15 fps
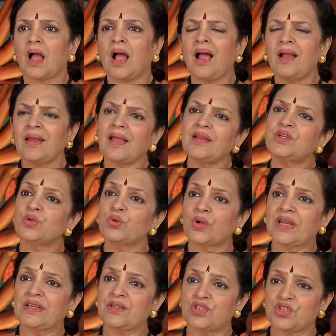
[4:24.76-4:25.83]
and I do
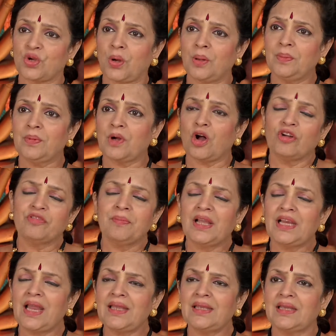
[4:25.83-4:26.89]
get a job of my
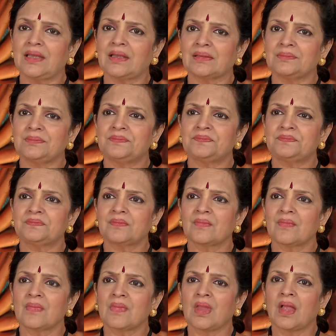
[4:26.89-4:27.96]
liking.
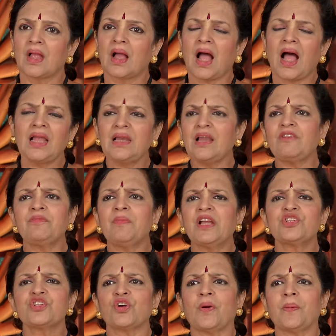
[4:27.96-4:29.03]
I love my
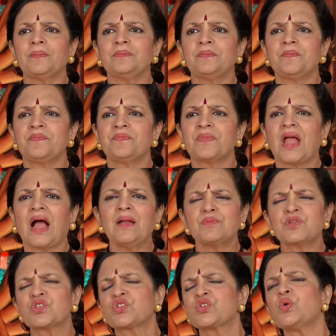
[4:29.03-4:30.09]
job. I'm
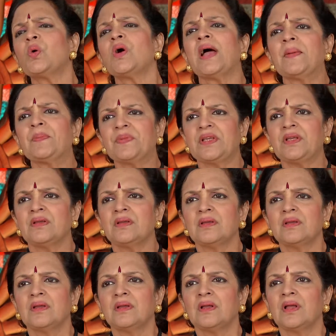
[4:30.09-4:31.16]
so happy.
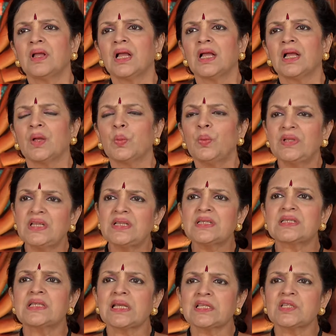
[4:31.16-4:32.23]
Within
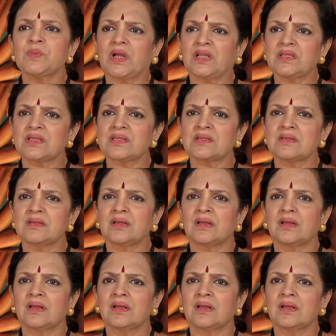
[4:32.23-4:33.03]
6 months,